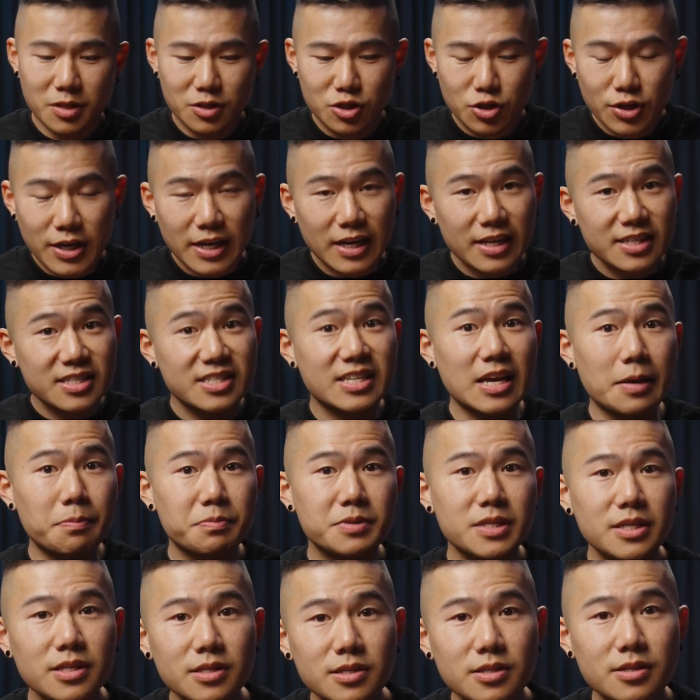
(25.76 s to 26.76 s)
to get
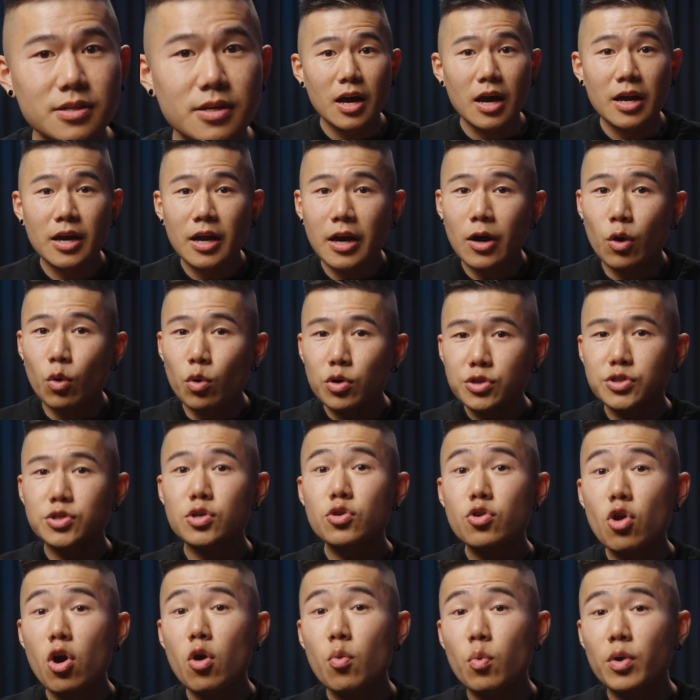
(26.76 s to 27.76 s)
accepted, and I also
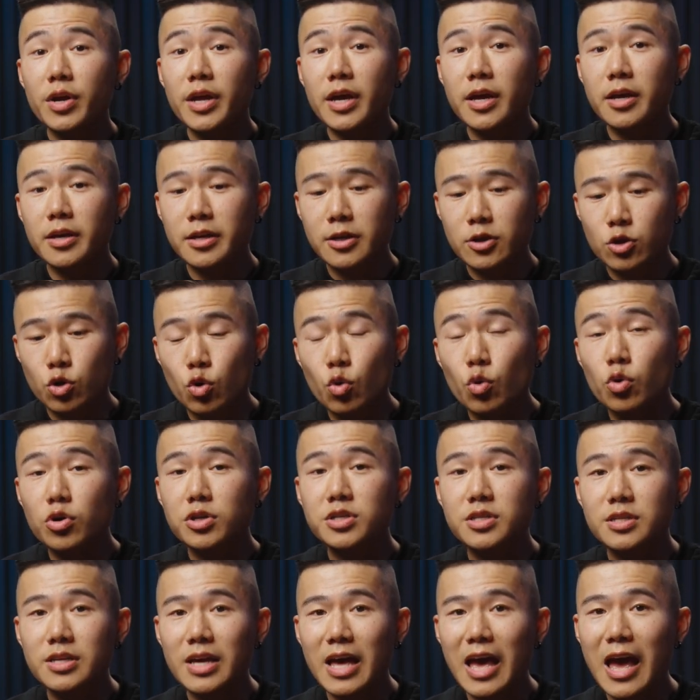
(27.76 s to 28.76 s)
know what a
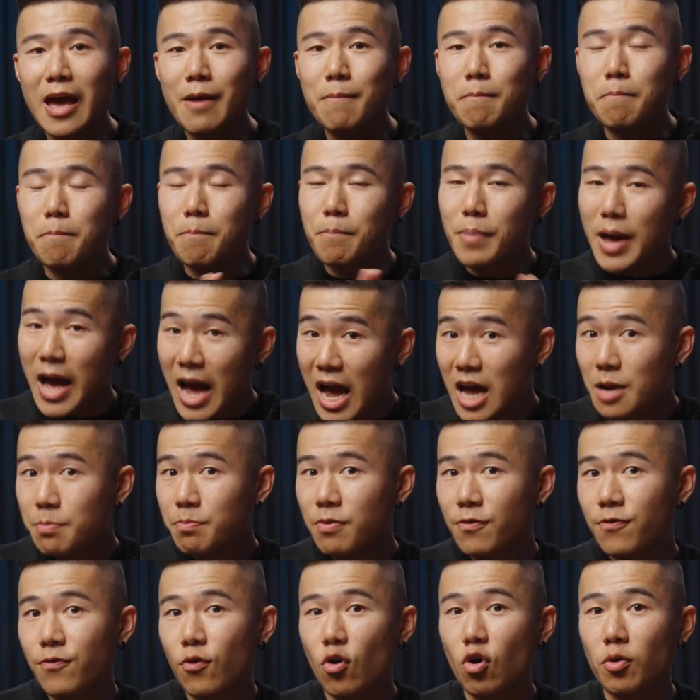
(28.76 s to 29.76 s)
good and bad
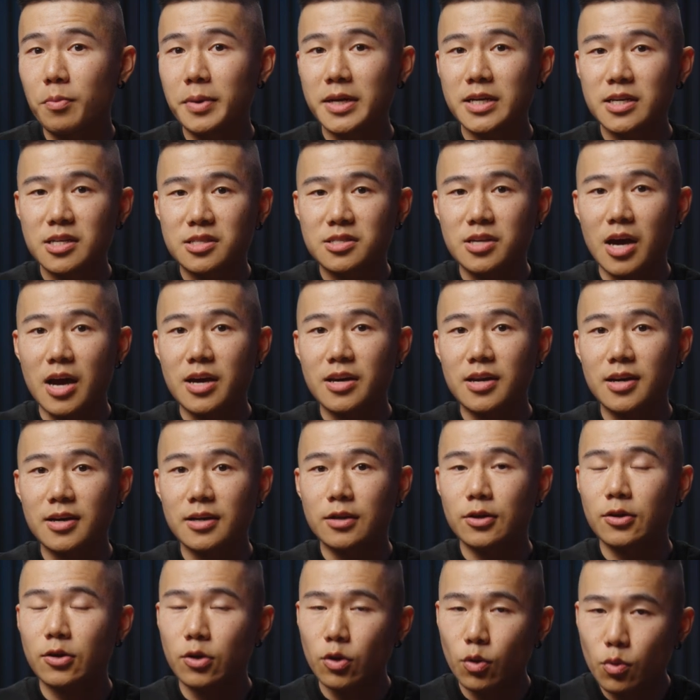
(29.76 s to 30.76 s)
performing designer
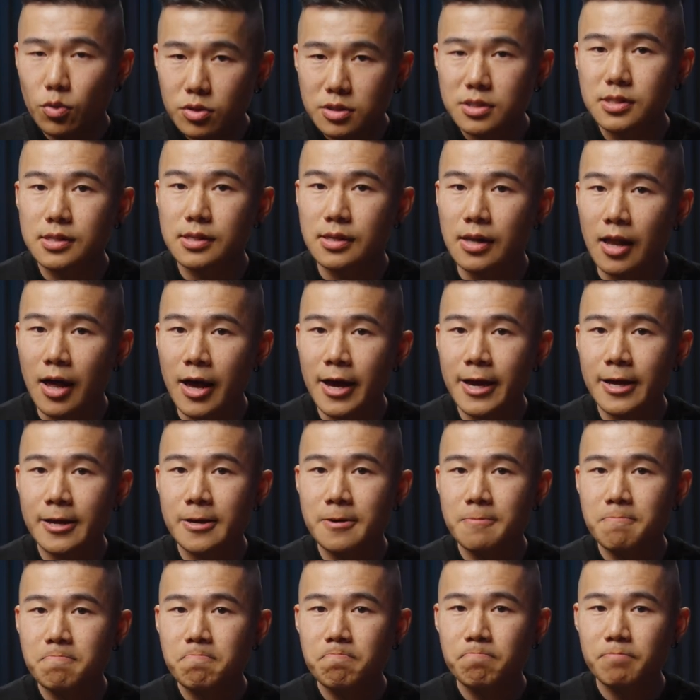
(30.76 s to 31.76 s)
looks
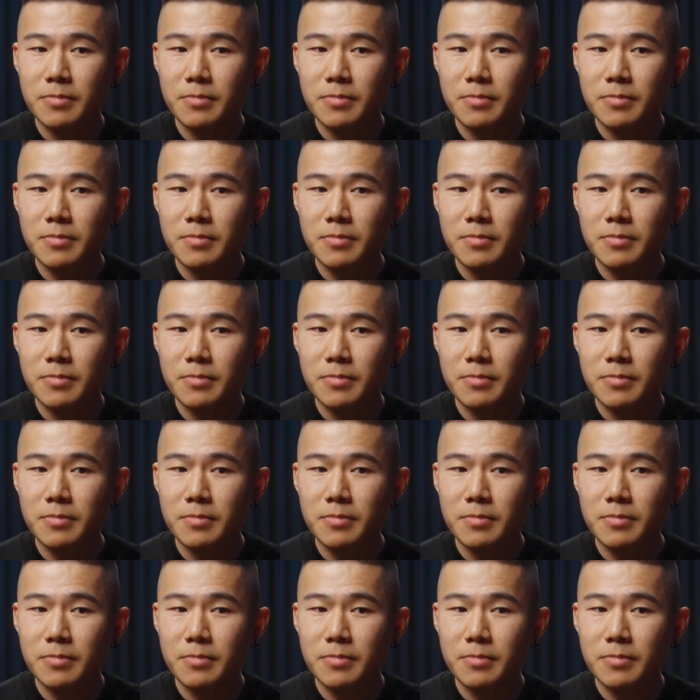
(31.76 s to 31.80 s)
like